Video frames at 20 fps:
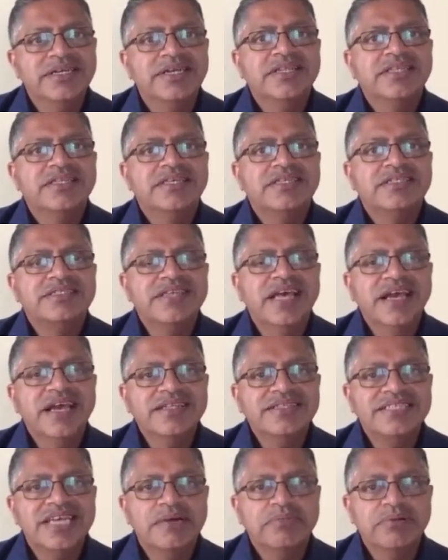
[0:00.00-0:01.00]
the
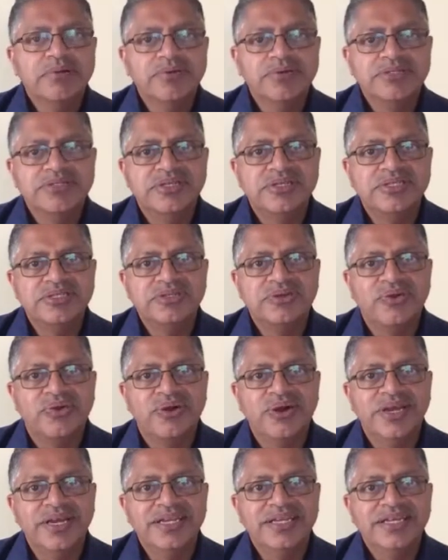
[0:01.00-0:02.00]
second temple was
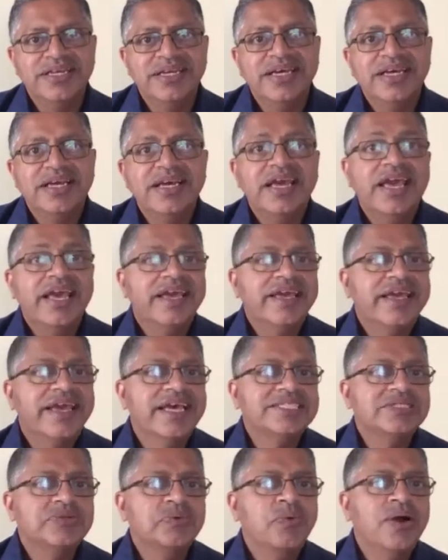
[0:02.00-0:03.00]
destroyed, and
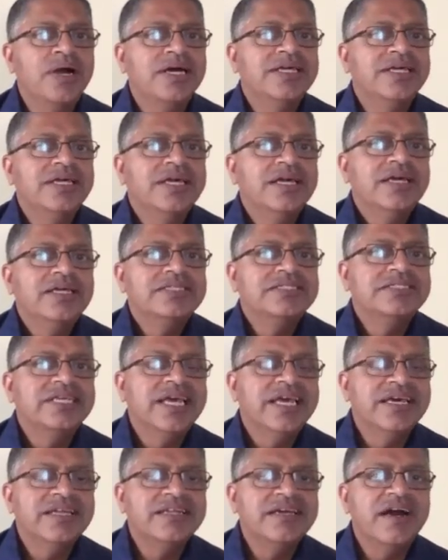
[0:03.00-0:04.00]
guess what?
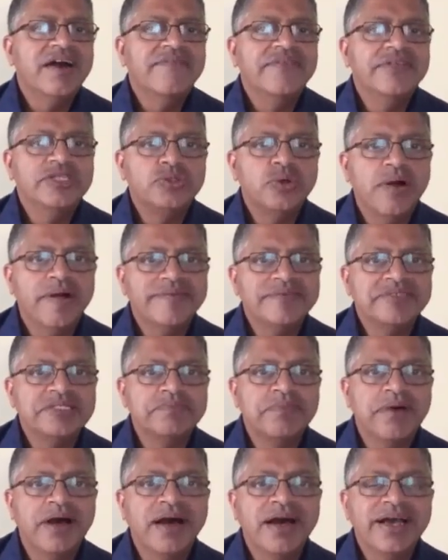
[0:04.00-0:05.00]
10 of the 12
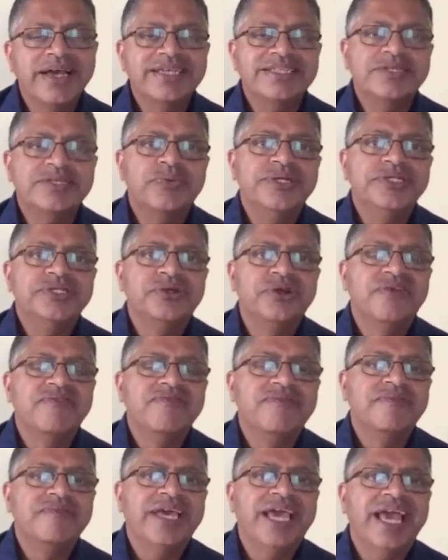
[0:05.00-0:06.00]
spies returned
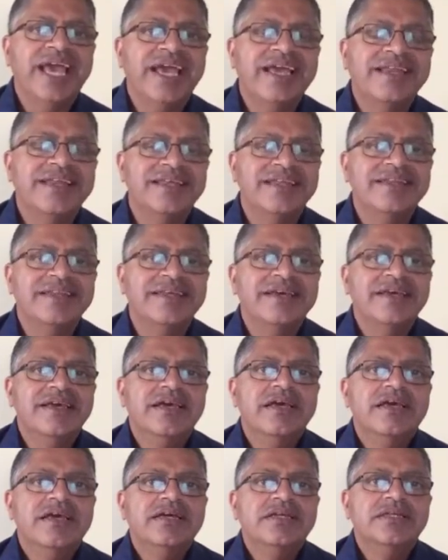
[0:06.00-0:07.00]
from Canaan
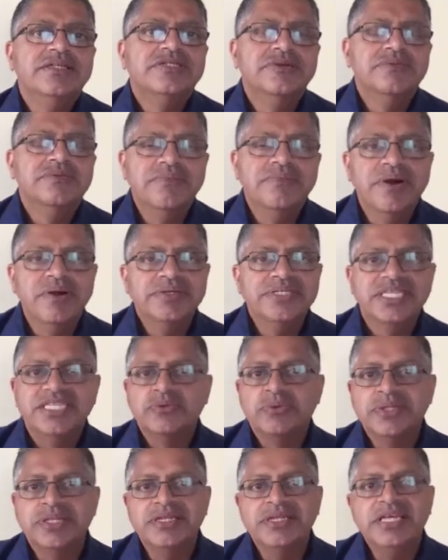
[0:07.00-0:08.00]
to
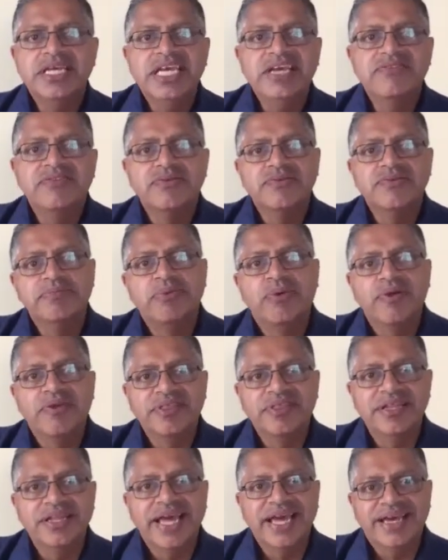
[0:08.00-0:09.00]
Moses with an evil report of
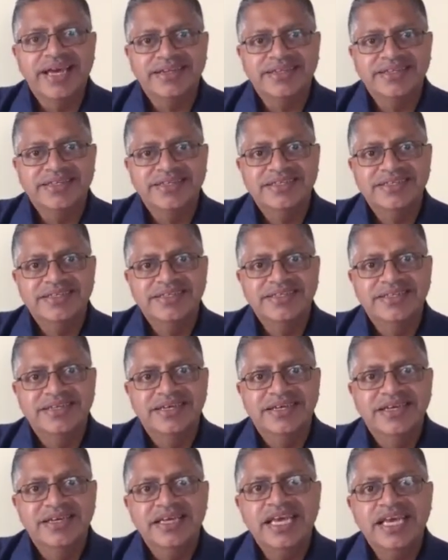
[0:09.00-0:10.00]
the land.
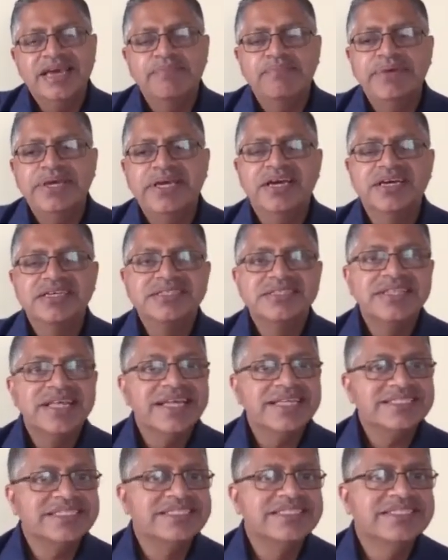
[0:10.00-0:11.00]
And because of
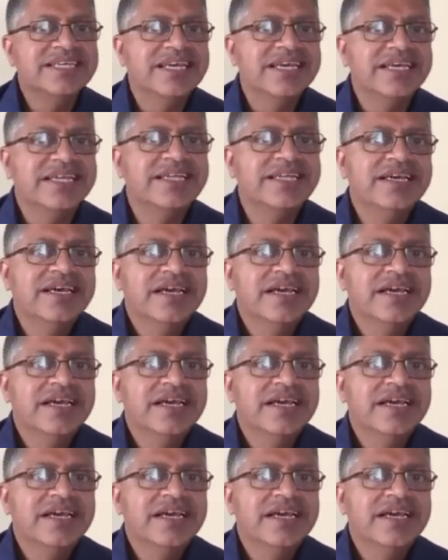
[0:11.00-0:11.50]
that sin,